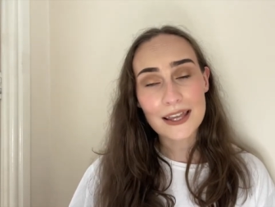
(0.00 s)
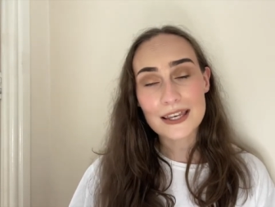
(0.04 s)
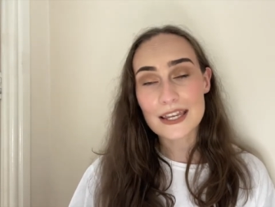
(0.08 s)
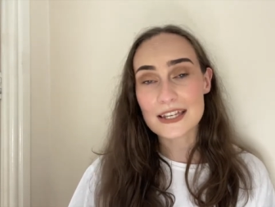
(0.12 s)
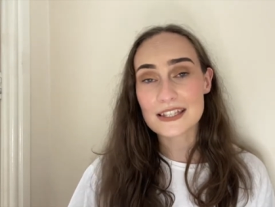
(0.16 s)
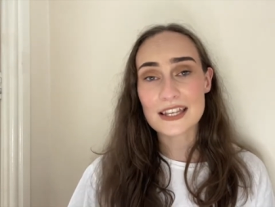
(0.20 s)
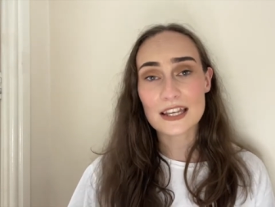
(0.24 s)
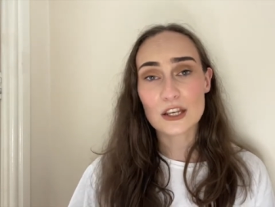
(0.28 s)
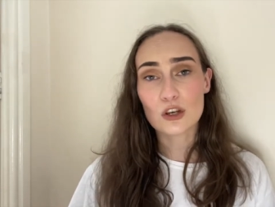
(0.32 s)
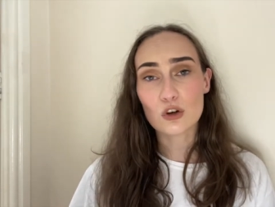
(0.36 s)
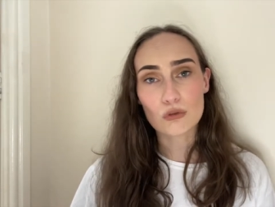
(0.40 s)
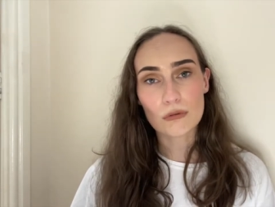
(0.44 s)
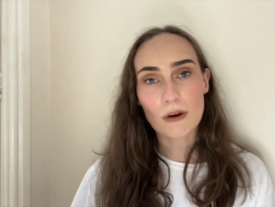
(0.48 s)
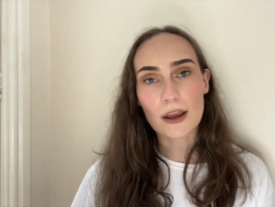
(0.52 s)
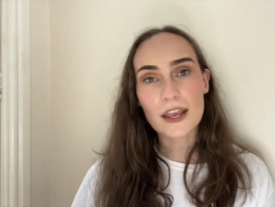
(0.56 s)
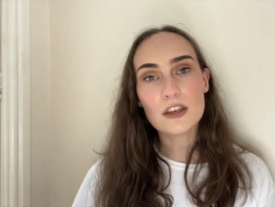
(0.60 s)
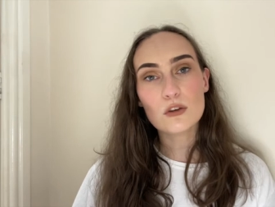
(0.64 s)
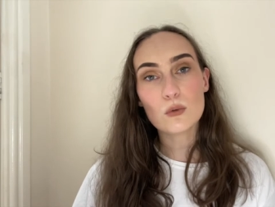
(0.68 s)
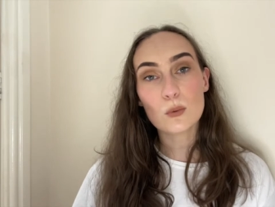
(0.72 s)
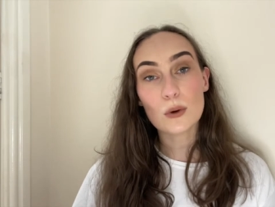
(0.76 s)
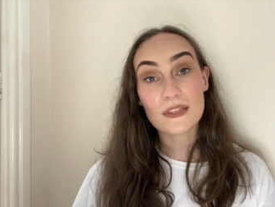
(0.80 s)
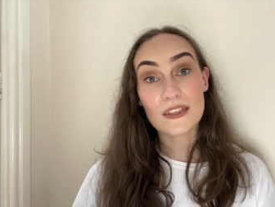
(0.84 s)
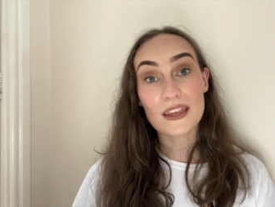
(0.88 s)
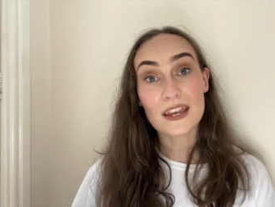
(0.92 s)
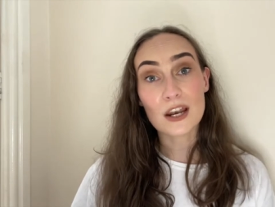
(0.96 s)
it's ingrained
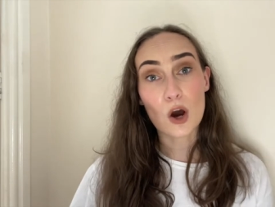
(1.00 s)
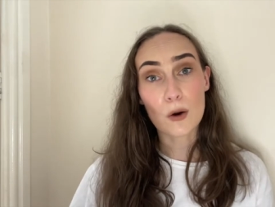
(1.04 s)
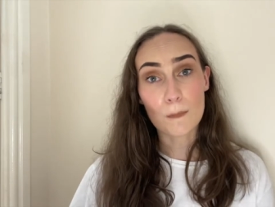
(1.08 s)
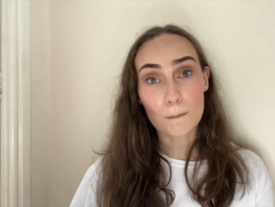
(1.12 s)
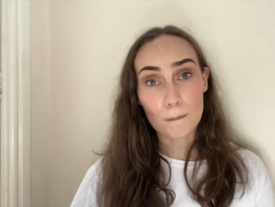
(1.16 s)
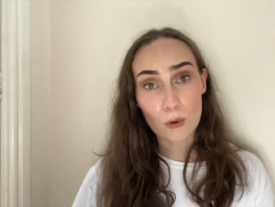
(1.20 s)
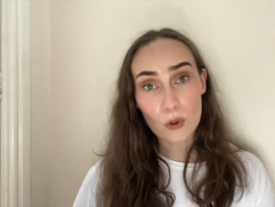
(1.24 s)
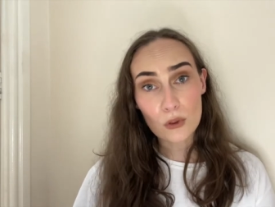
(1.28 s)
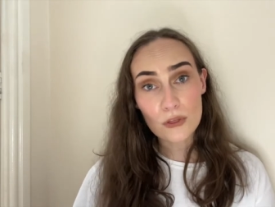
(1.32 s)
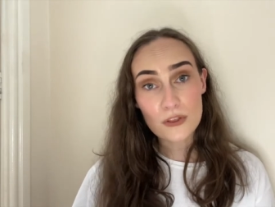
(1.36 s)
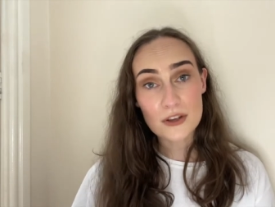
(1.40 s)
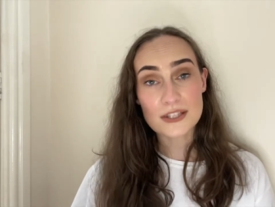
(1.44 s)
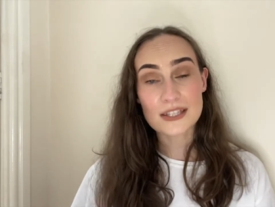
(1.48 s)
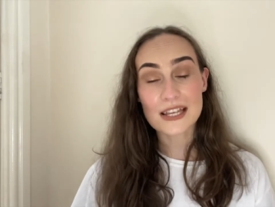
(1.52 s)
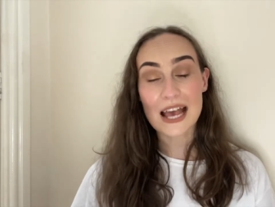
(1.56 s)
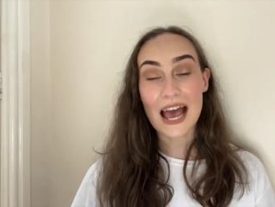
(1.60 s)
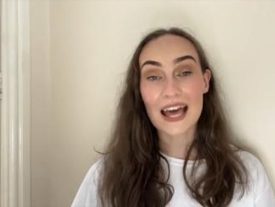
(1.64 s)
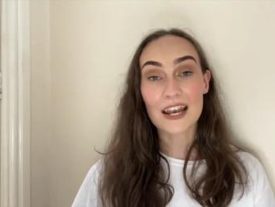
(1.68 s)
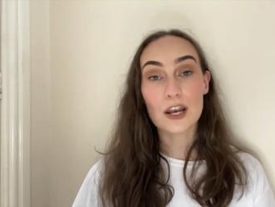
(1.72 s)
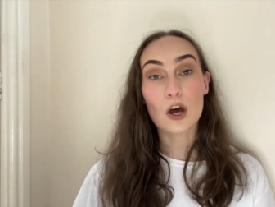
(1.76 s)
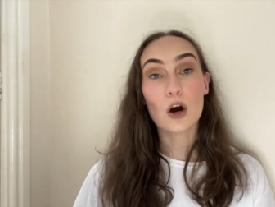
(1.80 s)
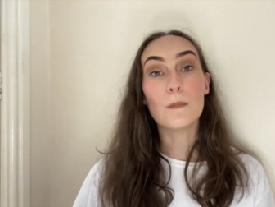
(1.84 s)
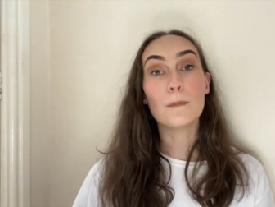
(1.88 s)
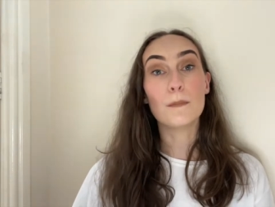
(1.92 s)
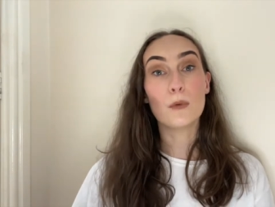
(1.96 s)
within our mothers and
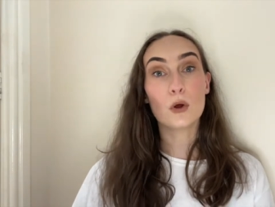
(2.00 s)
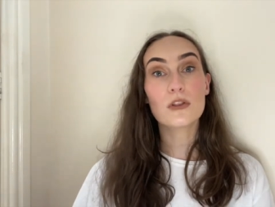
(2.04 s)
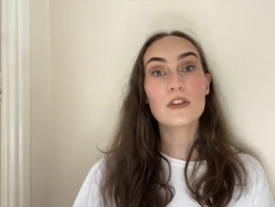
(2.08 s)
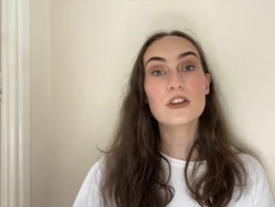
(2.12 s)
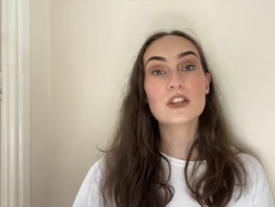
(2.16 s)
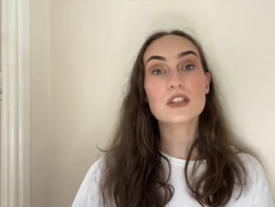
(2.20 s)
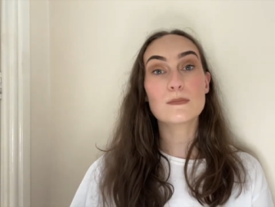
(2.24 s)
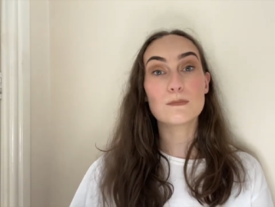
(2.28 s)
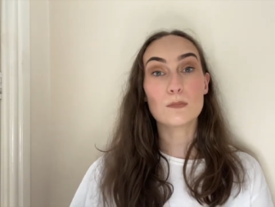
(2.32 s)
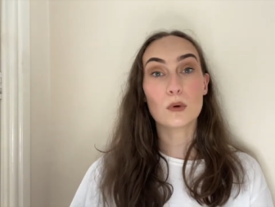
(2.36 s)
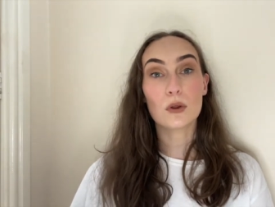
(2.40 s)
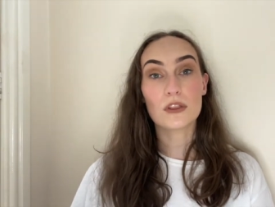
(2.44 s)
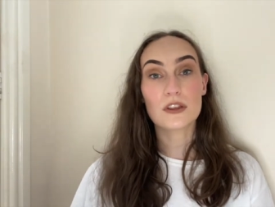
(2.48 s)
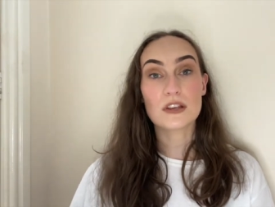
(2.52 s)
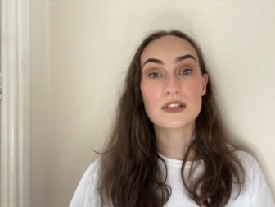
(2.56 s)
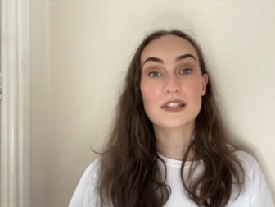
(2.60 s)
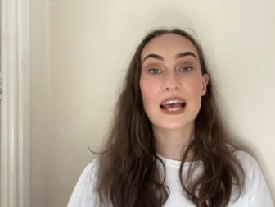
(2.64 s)
our mothers' mothers,